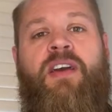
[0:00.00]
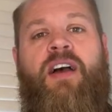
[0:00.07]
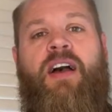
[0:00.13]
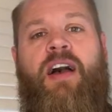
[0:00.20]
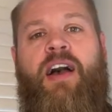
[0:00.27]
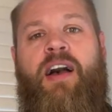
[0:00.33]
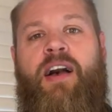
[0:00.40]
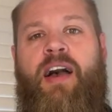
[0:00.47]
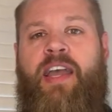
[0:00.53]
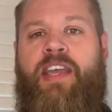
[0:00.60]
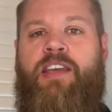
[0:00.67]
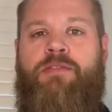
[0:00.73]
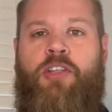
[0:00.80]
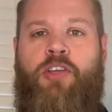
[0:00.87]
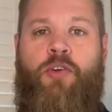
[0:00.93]
Uh, I
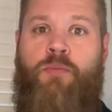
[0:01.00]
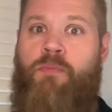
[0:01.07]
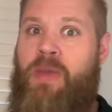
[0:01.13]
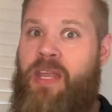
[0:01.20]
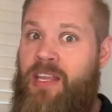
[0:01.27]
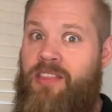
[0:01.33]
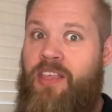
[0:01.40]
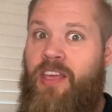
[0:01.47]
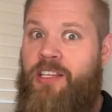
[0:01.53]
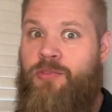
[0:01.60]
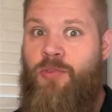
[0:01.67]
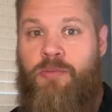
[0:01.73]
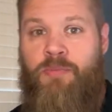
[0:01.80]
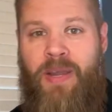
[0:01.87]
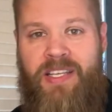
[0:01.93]
can do many things
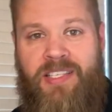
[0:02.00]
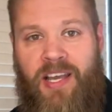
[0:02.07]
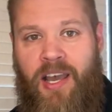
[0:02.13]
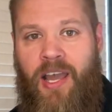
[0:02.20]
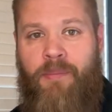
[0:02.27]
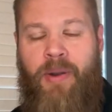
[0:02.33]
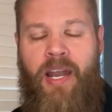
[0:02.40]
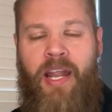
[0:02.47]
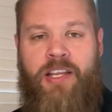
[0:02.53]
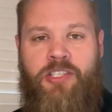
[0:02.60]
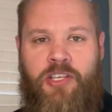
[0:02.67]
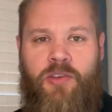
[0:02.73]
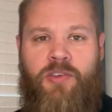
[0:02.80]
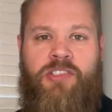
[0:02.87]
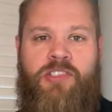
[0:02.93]
with my time, but I
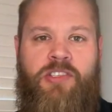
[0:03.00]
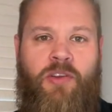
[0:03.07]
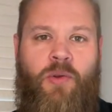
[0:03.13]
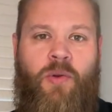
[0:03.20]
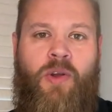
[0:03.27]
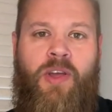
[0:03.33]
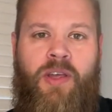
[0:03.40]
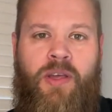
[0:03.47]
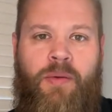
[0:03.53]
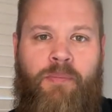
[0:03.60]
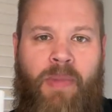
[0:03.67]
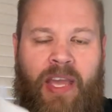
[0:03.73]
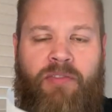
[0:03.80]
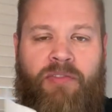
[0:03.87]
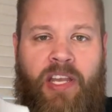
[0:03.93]
choose to
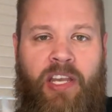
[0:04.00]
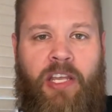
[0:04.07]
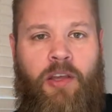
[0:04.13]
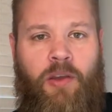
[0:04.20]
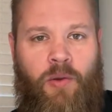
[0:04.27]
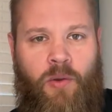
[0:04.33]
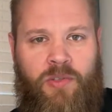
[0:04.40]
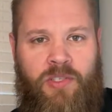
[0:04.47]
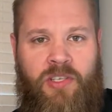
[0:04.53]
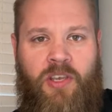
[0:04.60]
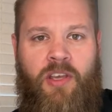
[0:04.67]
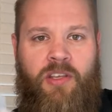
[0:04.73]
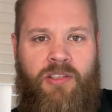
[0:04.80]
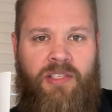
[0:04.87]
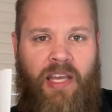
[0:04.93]
make videos
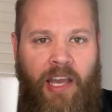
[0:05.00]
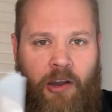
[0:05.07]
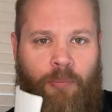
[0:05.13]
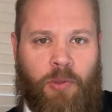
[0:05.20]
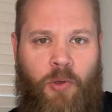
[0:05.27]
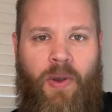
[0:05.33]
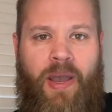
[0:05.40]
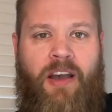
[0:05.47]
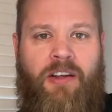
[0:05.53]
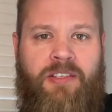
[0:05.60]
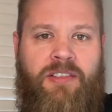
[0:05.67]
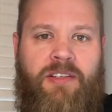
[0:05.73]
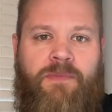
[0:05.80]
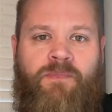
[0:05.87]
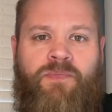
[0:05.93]
to help you
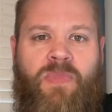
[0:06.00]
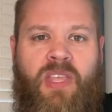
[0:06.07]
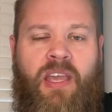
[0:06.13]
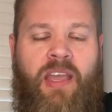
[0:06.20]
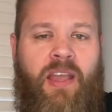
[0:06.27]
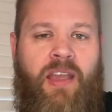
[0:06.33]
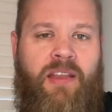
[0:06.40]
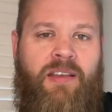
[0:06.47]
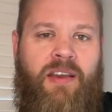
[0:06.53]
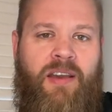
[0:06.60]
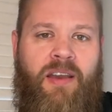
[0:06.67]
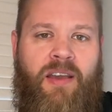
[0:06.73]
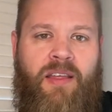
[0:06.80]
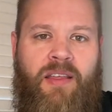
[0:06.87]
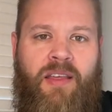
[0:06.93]
out. And
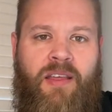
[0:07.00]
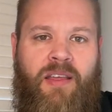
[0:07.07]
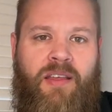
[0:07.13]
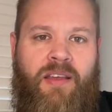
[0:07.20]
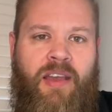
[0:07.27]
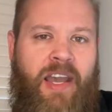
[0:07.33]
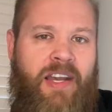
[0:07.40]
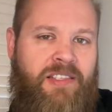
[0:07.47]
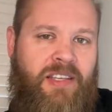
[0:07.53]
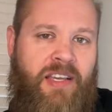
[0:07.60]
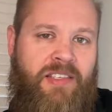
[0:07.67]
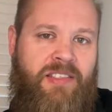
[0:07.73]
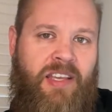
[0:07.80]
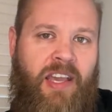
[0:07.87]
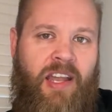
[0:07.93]
uh, as I
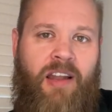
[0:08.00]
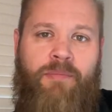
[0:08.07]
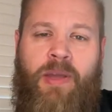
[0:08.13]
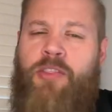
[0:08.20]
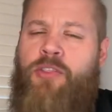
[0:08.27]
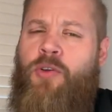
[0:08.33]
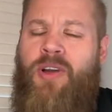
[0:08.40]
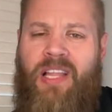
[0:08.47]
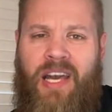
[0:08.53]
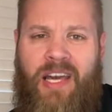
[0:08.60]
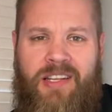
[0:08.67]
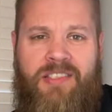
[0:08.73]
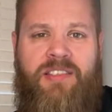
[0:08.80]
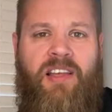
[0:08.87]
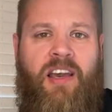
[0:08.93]
said, I've been through a lot
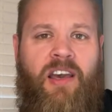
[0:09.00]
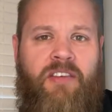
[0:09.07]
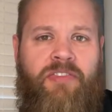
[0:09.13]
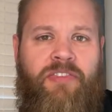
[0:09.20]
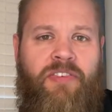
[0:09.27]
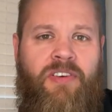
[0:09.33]
of stuff.